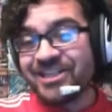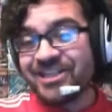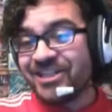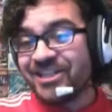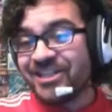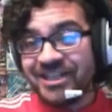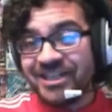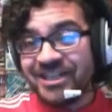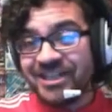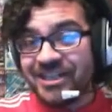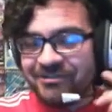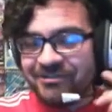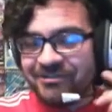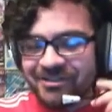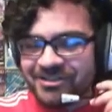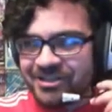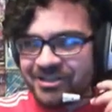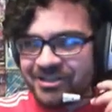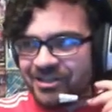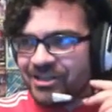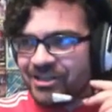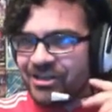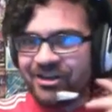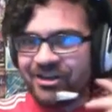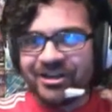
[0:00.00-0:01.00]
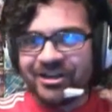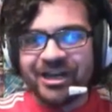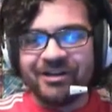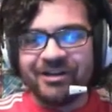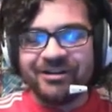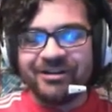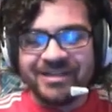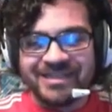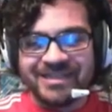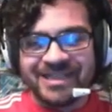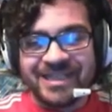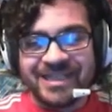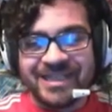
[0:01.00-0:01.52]
He knew I was going to knock out his
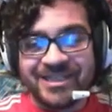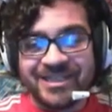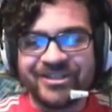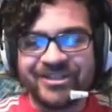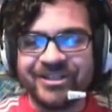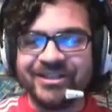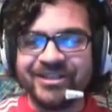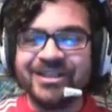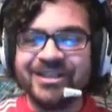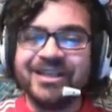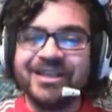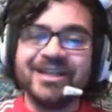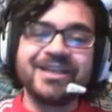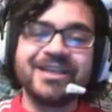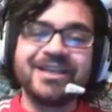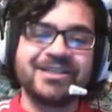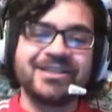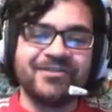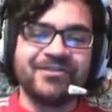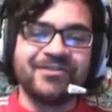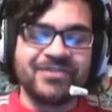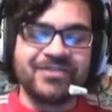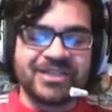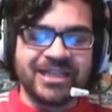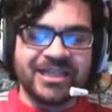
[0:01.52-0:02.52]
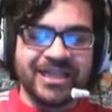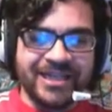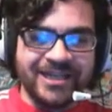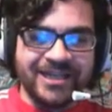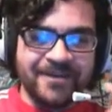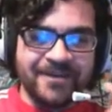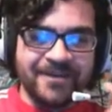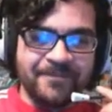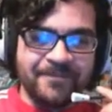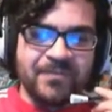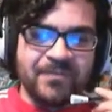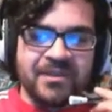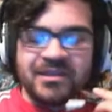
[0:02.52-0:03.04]
Zacian, because obviously
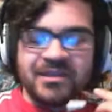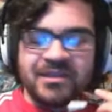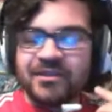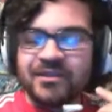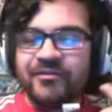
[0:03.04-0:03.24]
the thing